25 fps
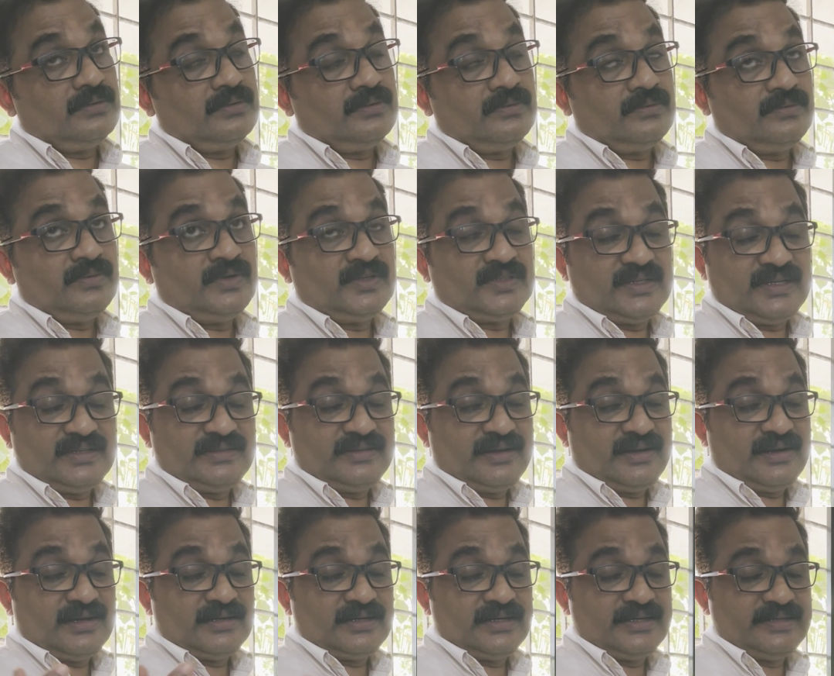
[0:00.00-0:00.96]
what are the
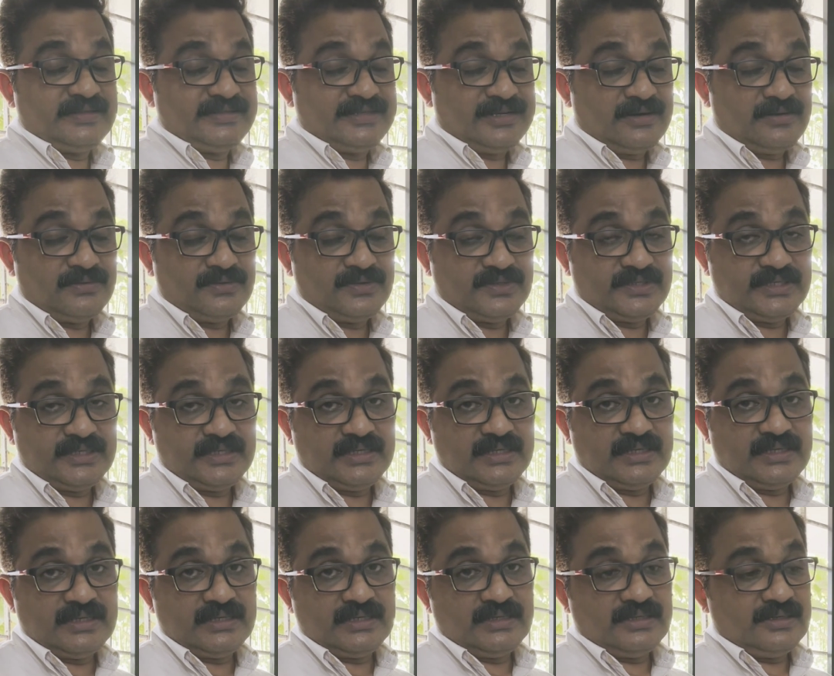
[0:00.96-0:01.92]
added sounds in
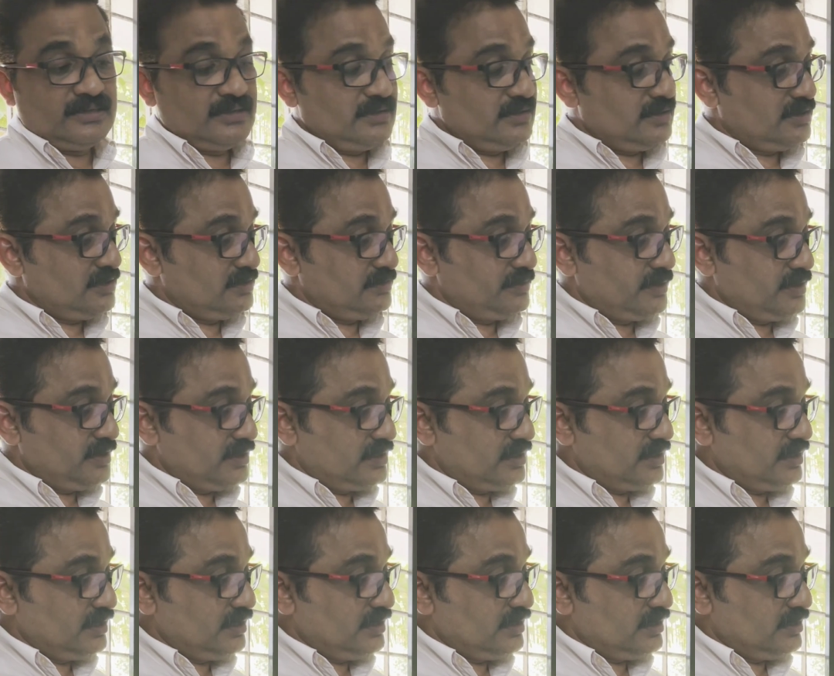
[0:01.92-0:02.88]

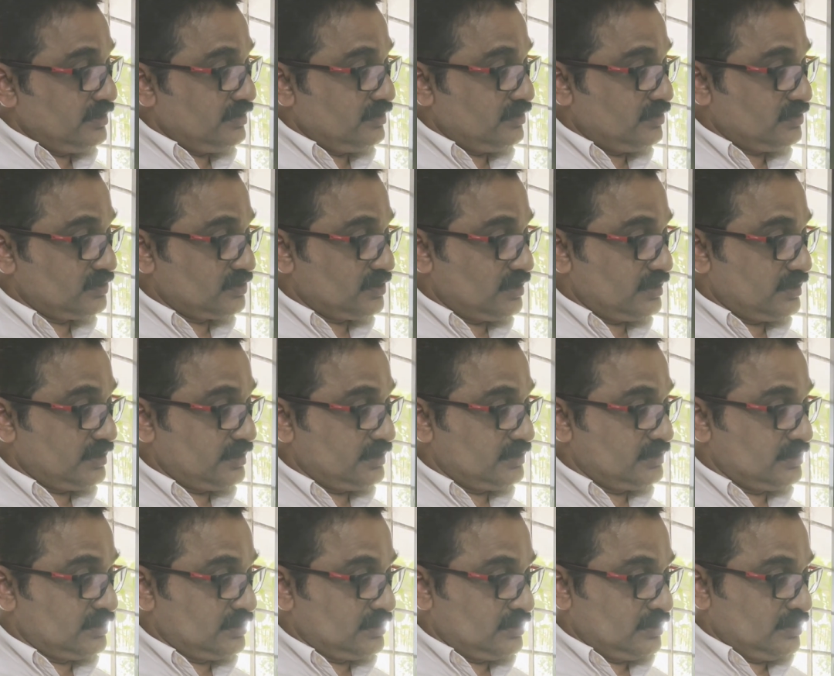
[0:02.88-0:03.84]
respiratory
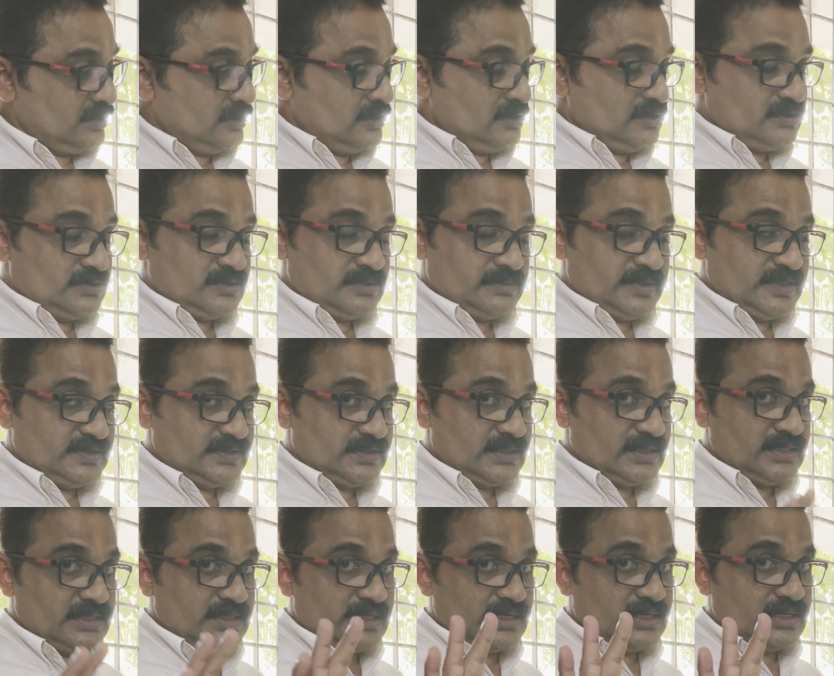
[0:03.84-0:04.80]
auscultation? So basically
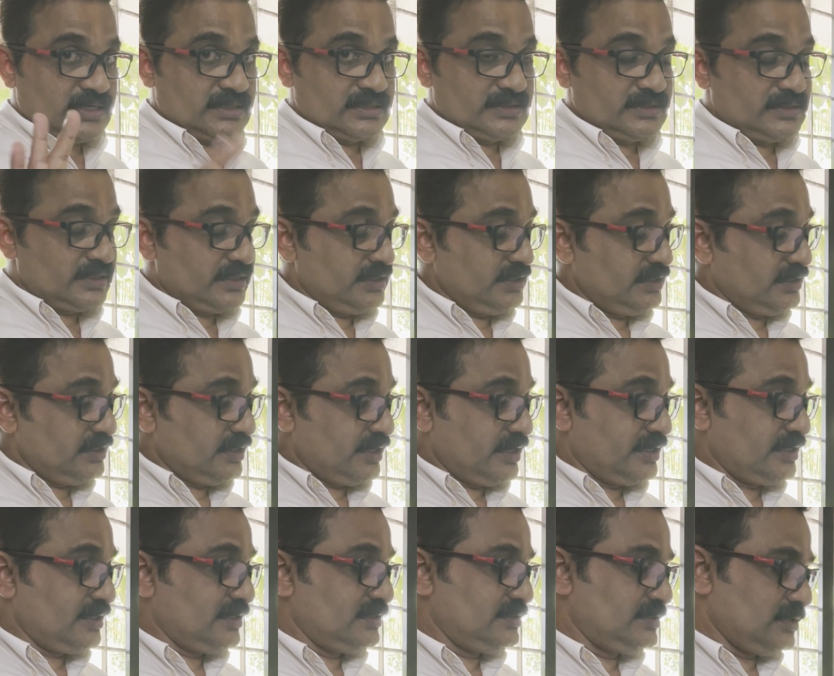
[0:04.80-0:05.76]
there are 3
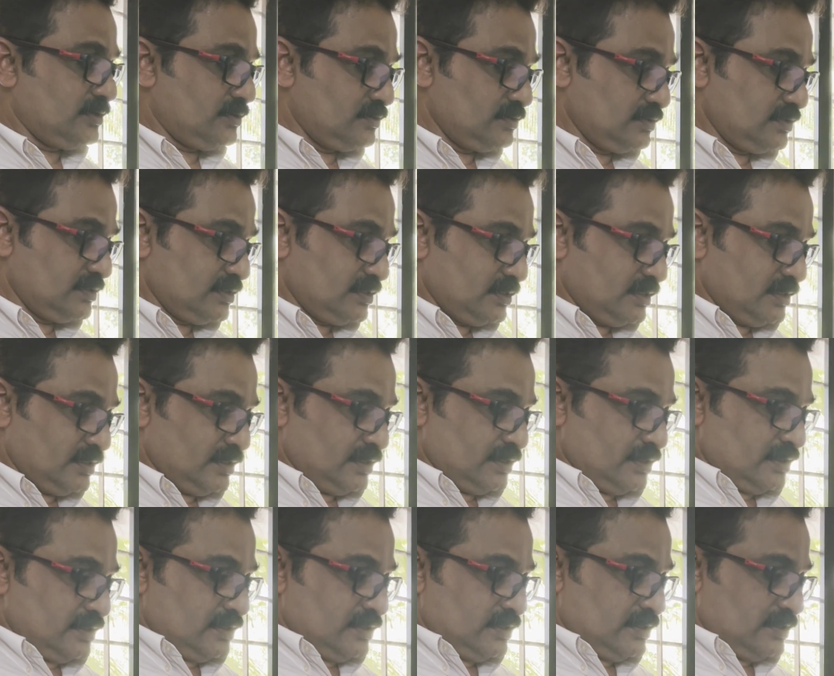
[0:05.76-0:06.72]
added sounds:
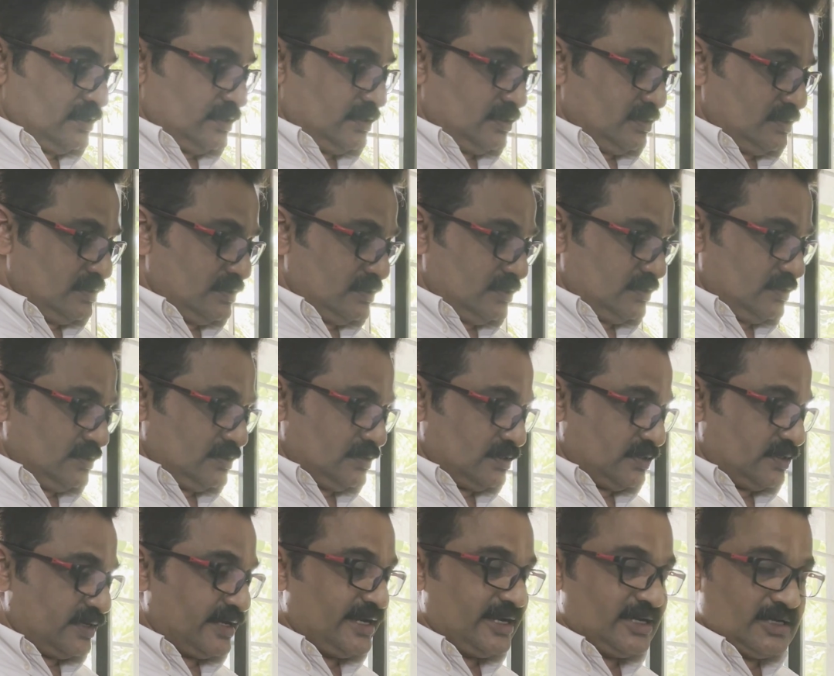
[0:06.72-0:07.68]

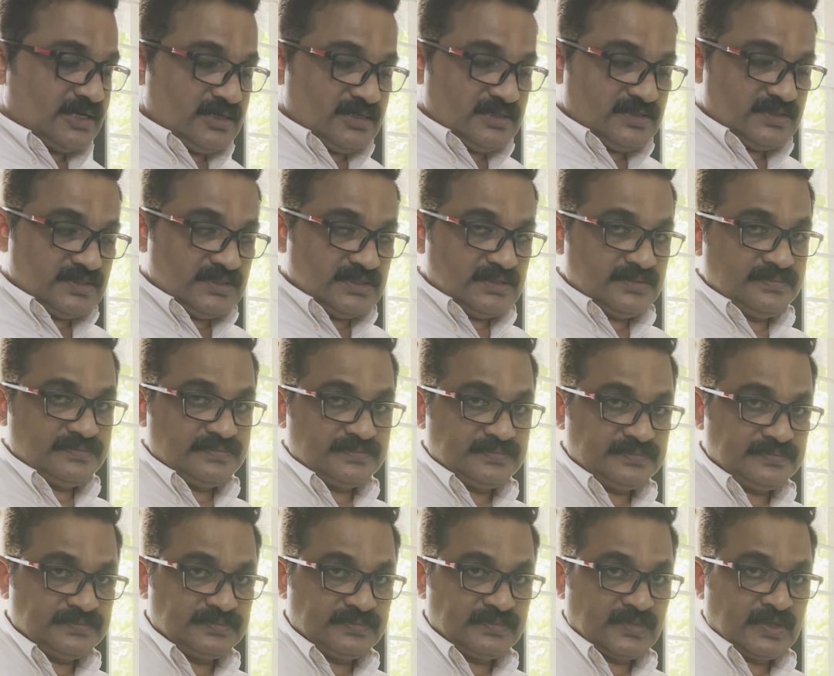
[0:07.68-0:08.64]
crackles,
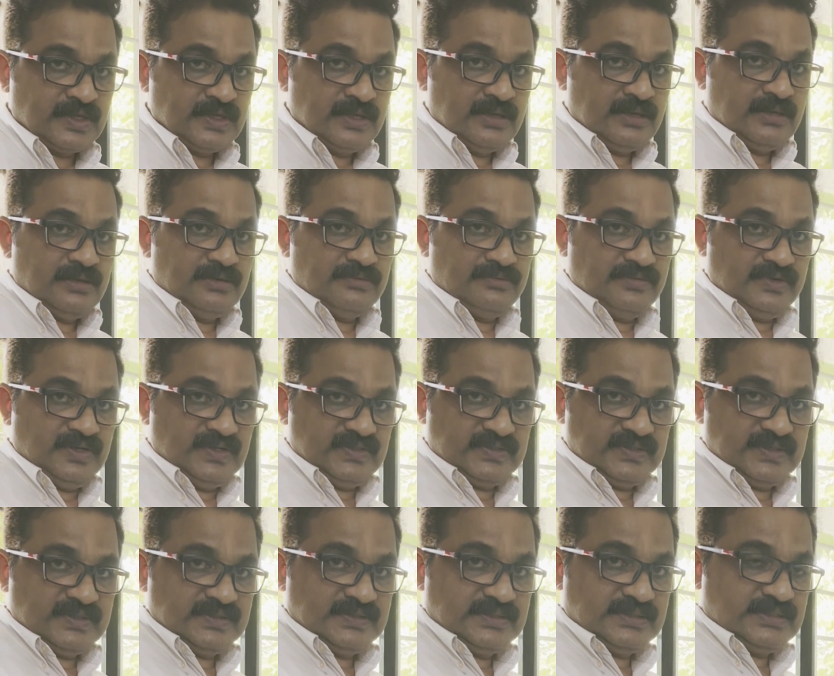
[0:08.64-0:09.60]

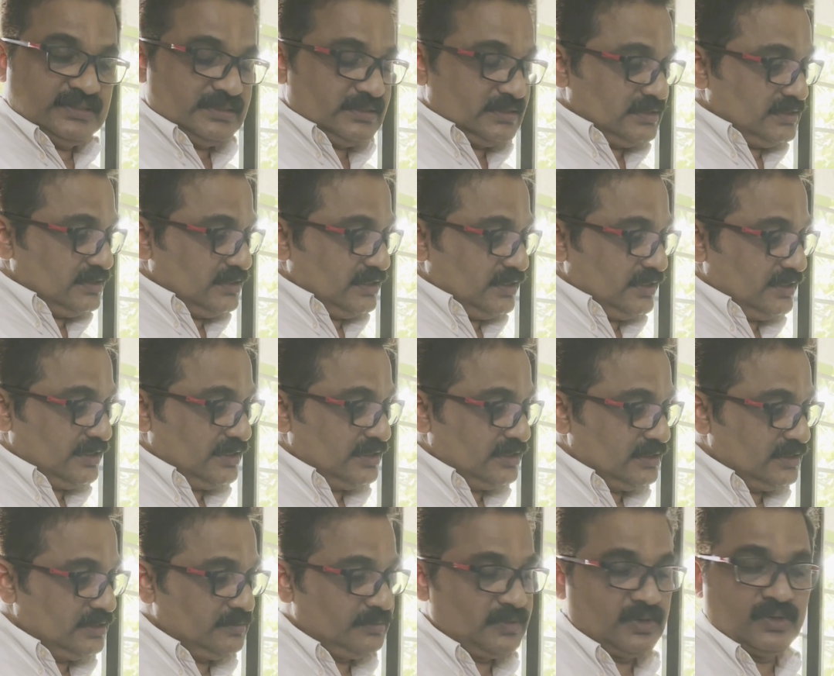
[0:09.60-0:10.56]
wheezes, and
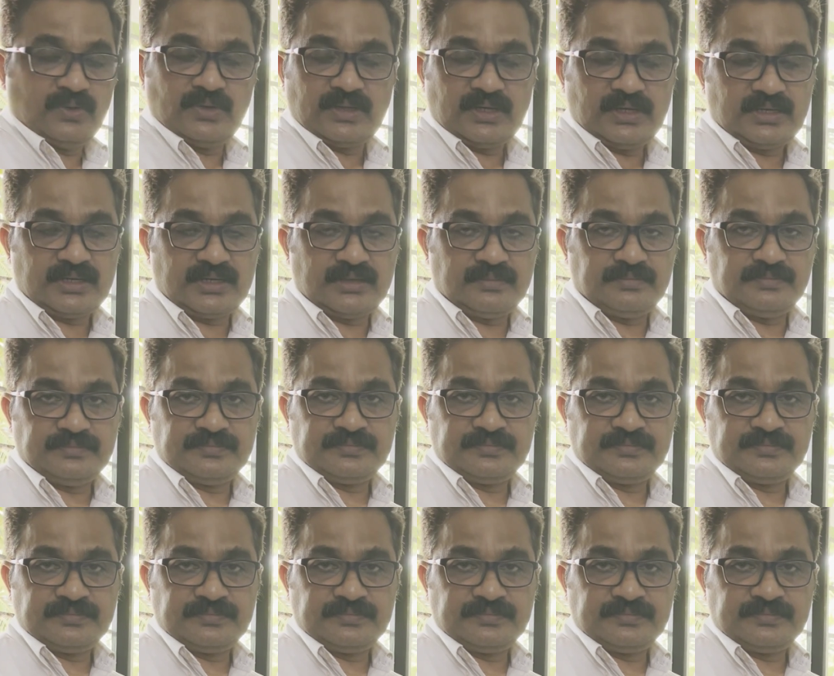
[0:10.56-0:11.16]
pleural drop.